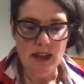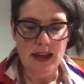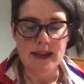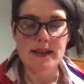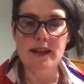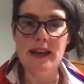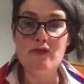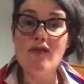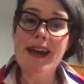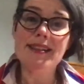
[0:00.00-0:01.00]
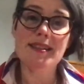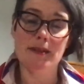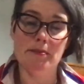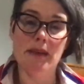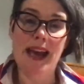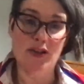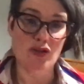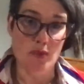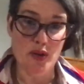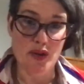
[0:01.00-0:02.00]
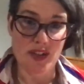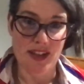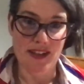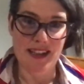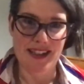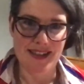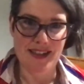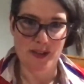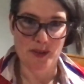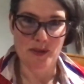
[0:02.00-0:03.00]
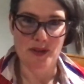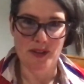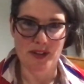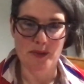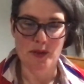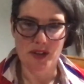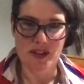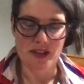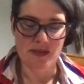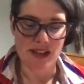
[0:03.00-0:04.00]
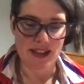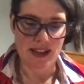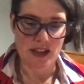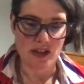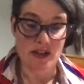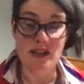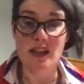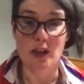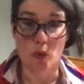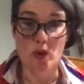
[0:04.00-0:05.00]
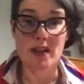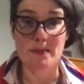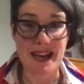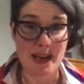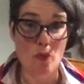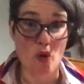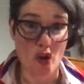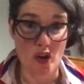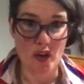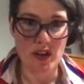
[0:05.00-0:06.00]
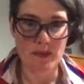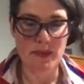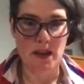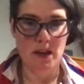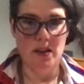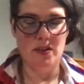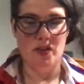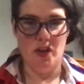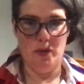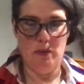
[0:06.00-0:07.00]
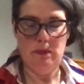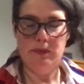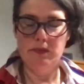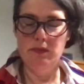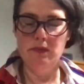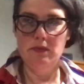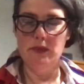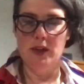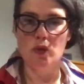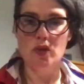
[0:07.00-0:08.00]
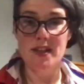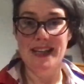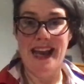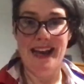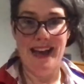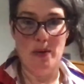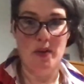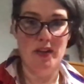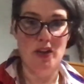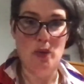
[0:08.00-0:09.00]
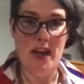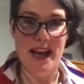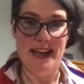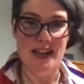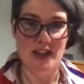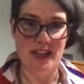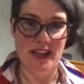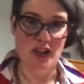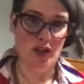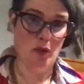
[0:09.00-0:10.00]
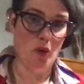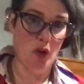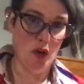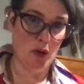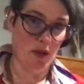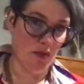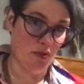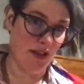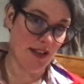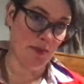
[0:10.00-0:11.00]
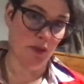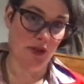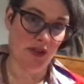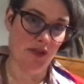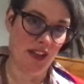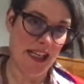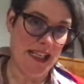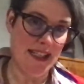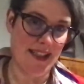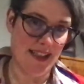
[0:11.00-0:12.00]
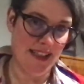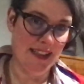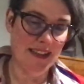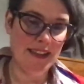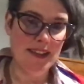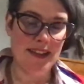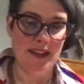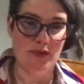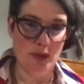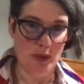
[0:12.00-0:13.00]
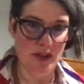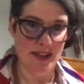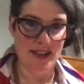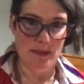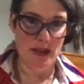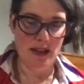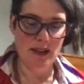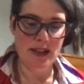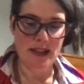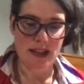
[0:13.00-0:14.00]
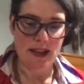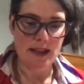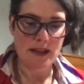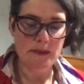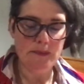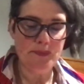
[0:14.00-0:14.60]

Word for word: is that they've read some extra wording into the working time regulations in order to make it work. So, in order to get our UK legislation to work with the principles of the EC rules that sit behind it,